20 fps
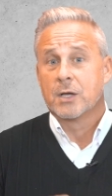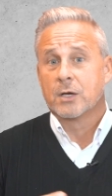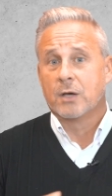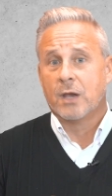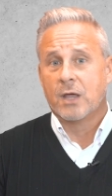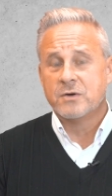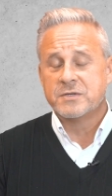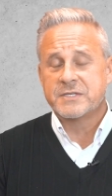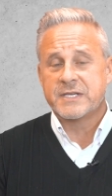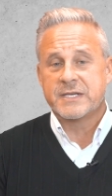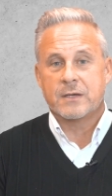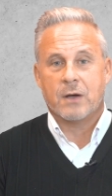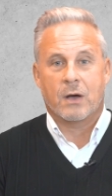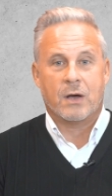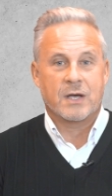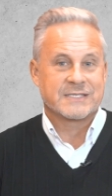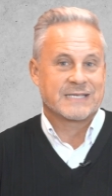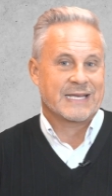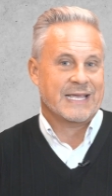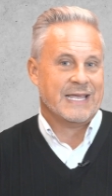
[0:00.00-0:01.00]
Closing
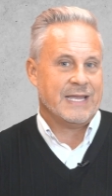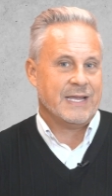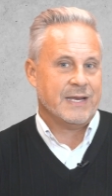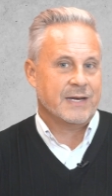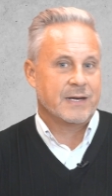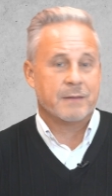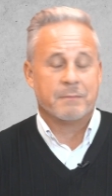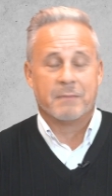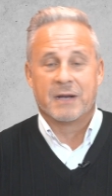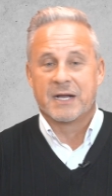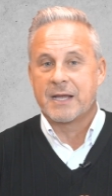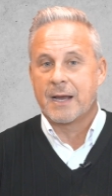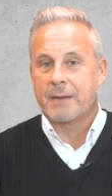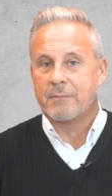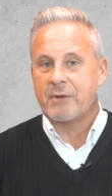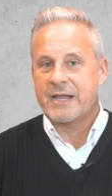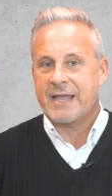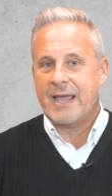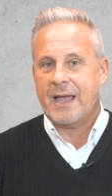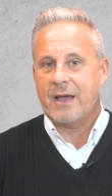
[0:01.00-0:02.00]
costs in
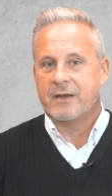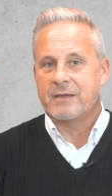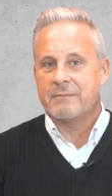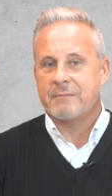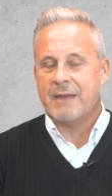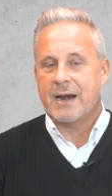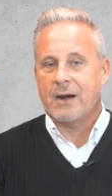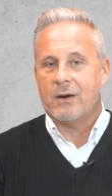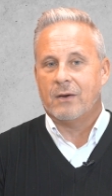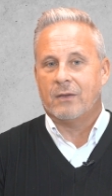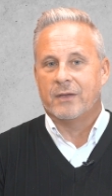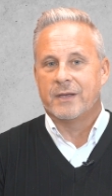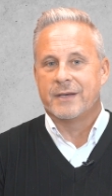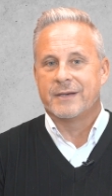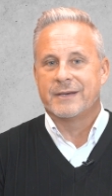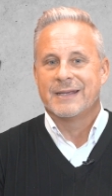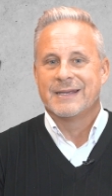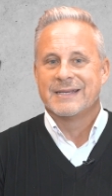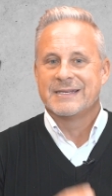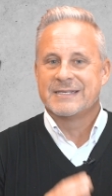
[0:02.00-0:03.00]
Montgomery County,
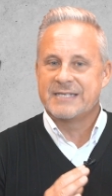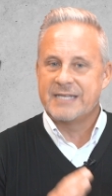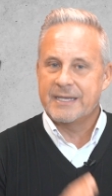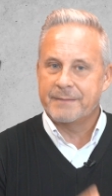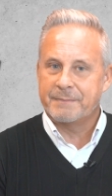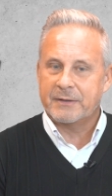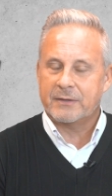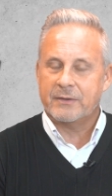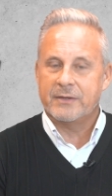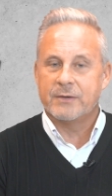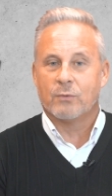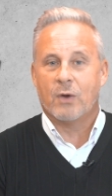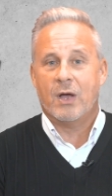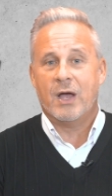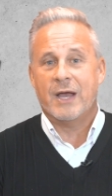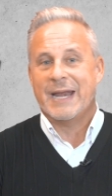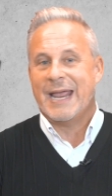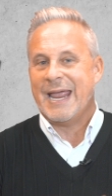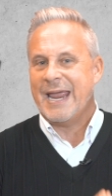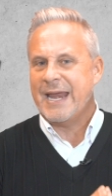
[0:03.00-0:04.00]
Maryland typically
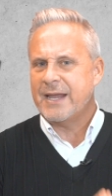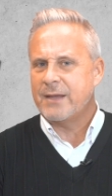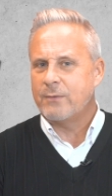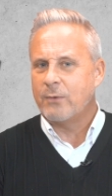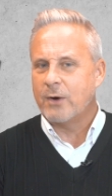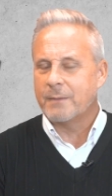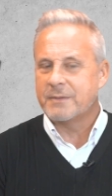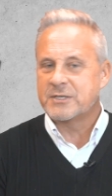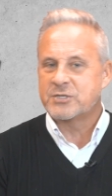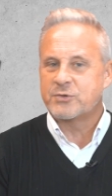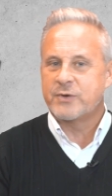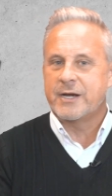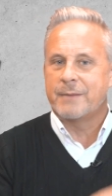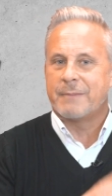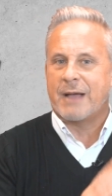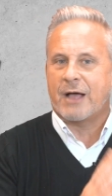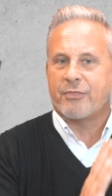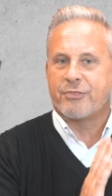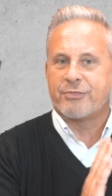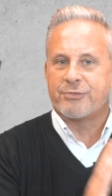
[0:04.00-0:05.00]
run anywhere between
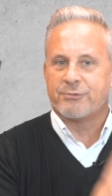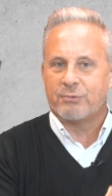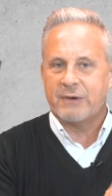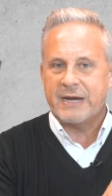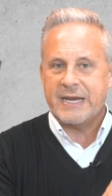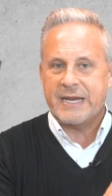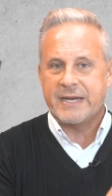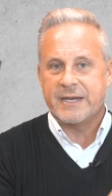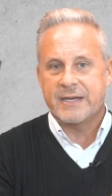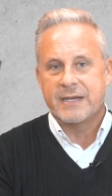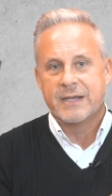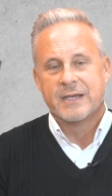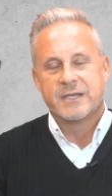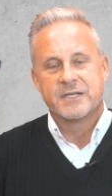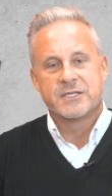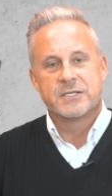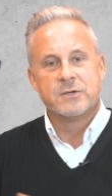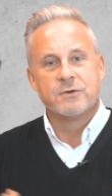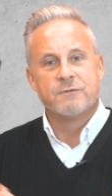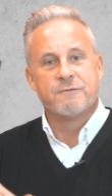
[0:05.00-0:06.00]
about 3
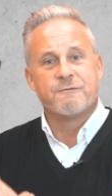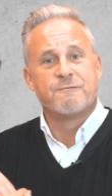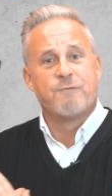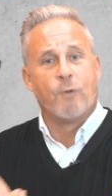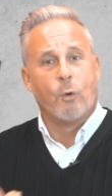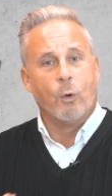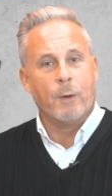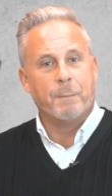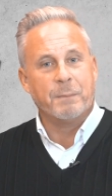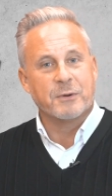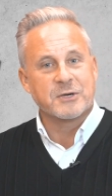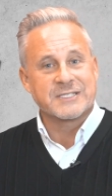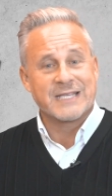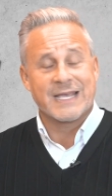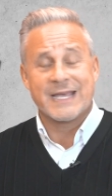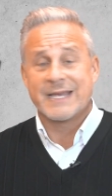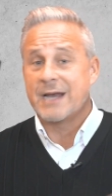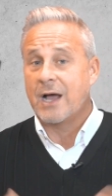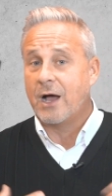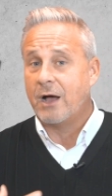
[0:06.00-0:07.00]
to
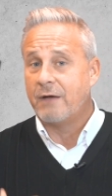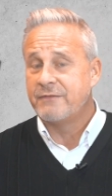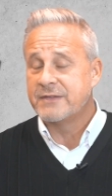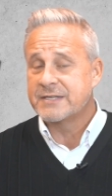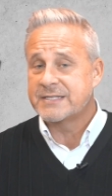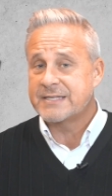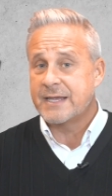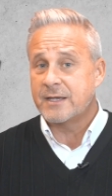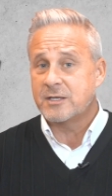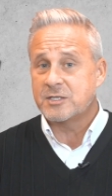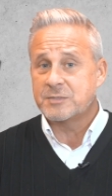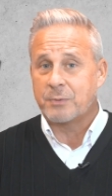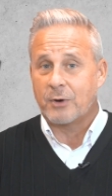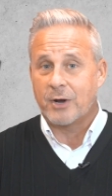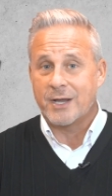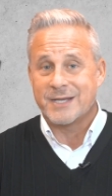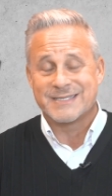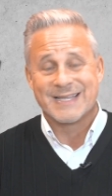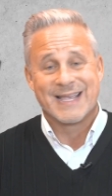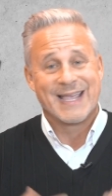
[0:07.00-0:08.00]
4% of the sales
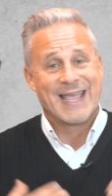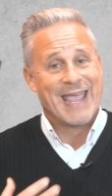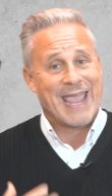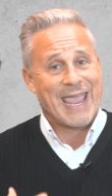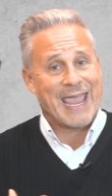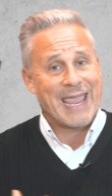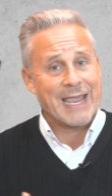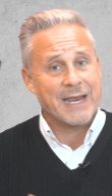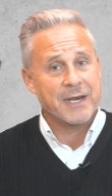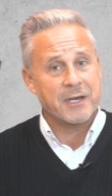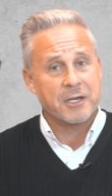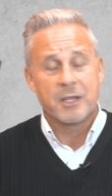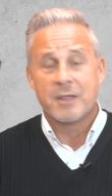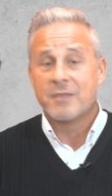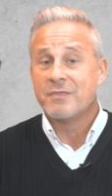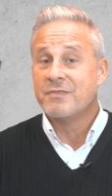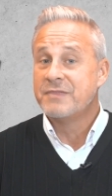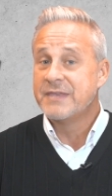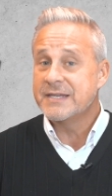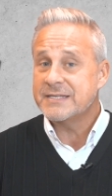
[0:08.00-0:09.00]
price, and
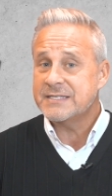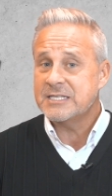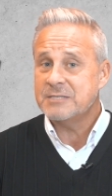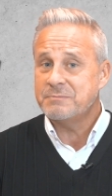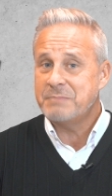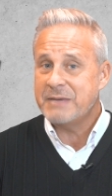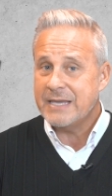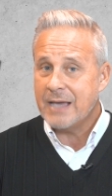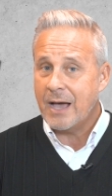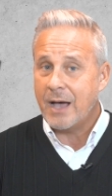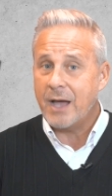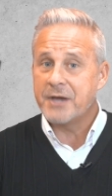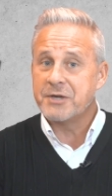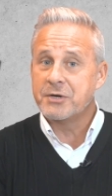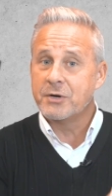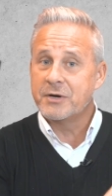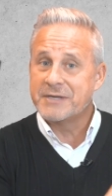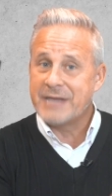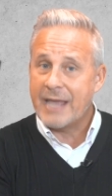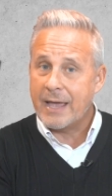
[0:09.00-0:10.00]
this is beyond
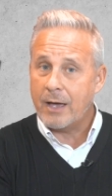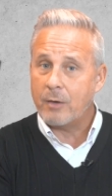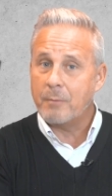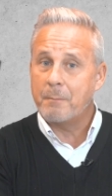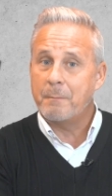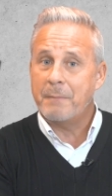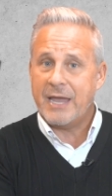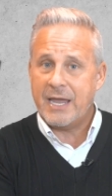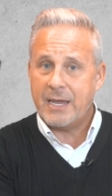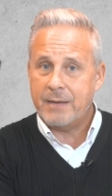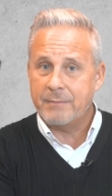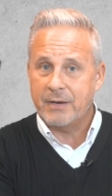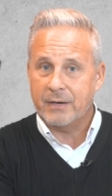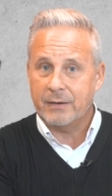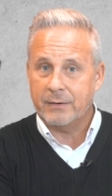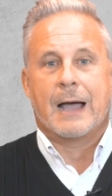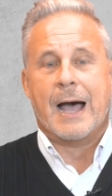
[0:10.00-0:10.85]
your down payment.